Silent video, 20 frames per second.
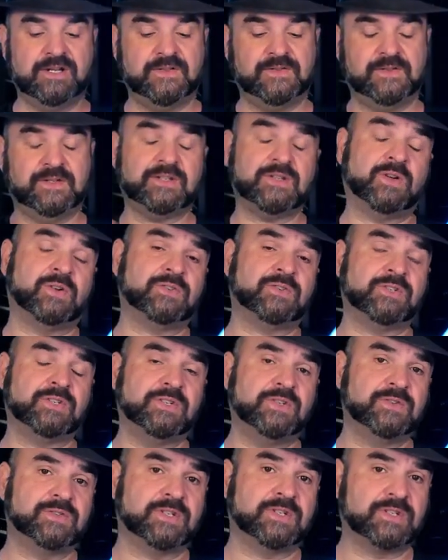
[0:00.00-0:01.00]
This also
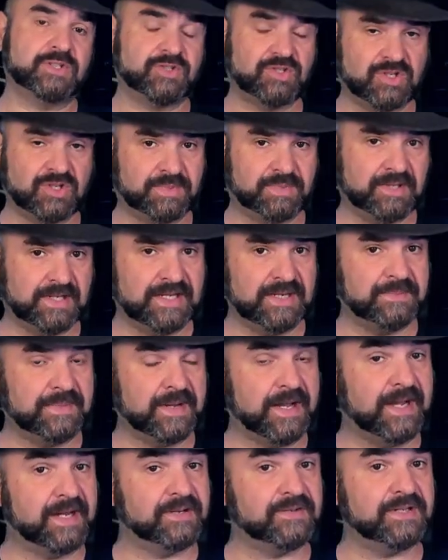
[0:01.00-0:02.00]
uses AAA
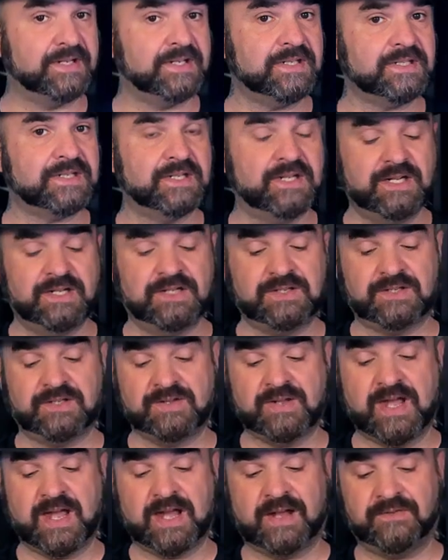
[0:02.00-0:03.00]
batteries, so
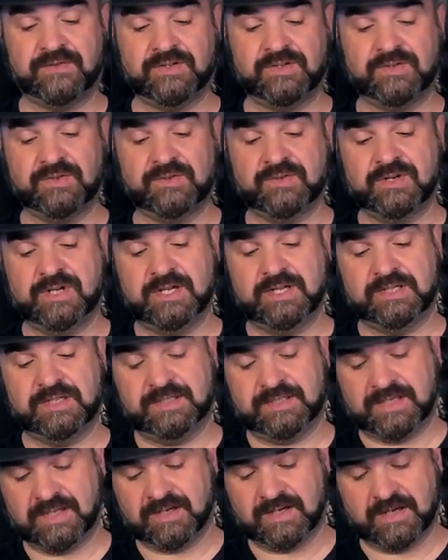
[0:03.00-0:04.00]
you have to
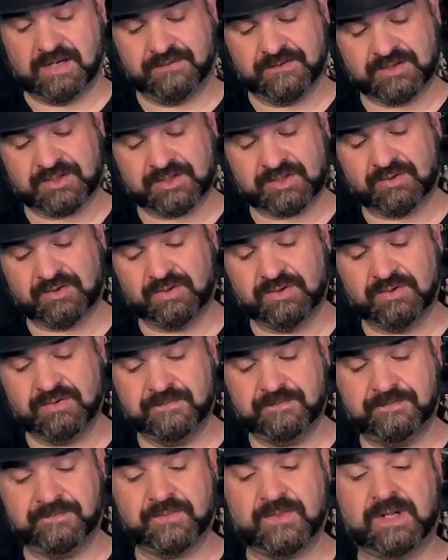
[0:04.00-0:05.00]
take off a screw
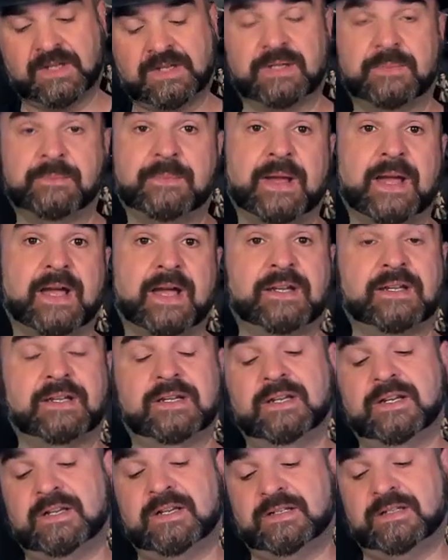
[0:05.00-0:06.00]
on the back
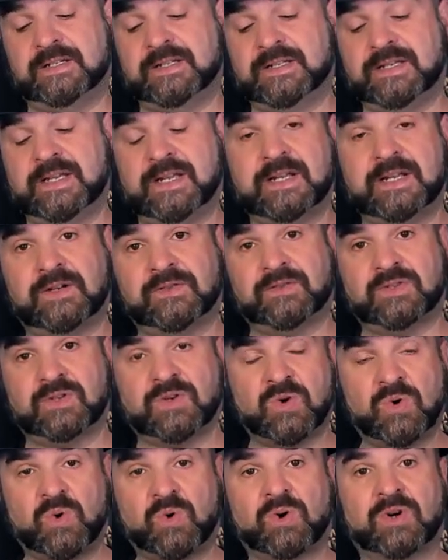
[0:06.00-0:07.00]
to take out the
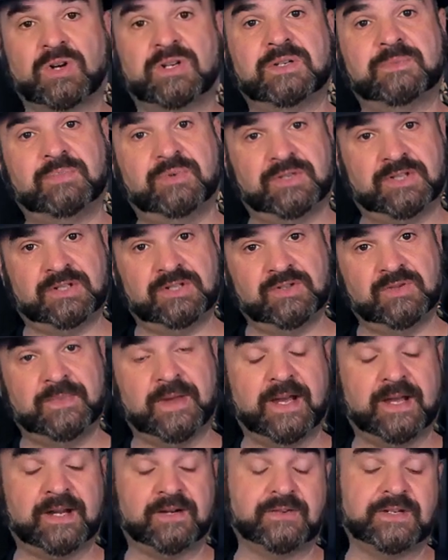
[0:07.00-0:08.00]
core to put the new
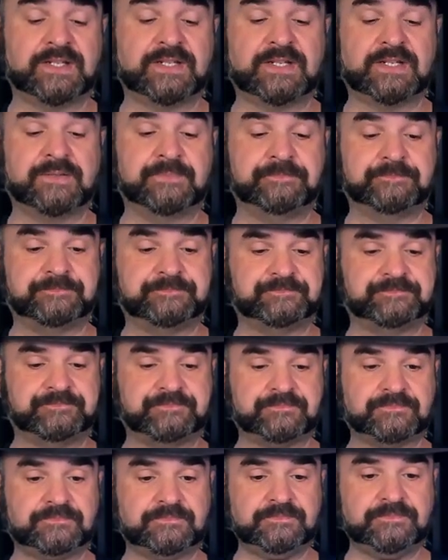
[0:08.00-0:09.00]
batteries in.
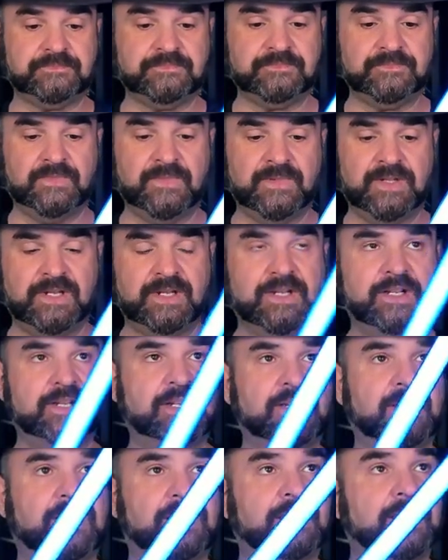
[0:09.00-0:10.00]

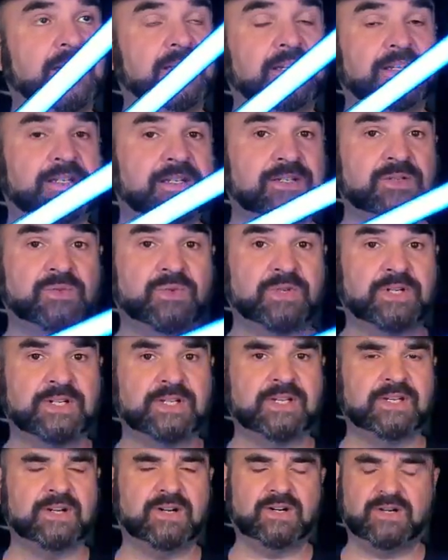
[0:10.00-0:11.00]
And that is
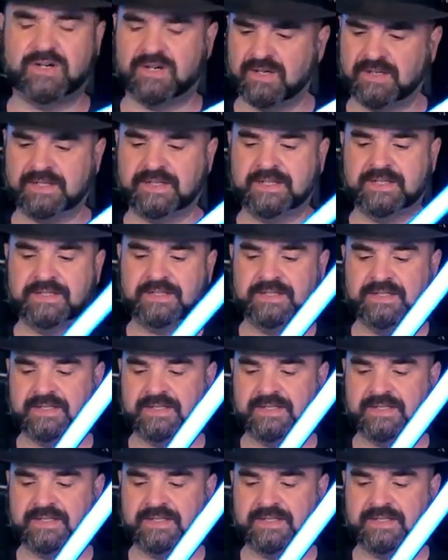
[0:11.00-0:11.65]
really all it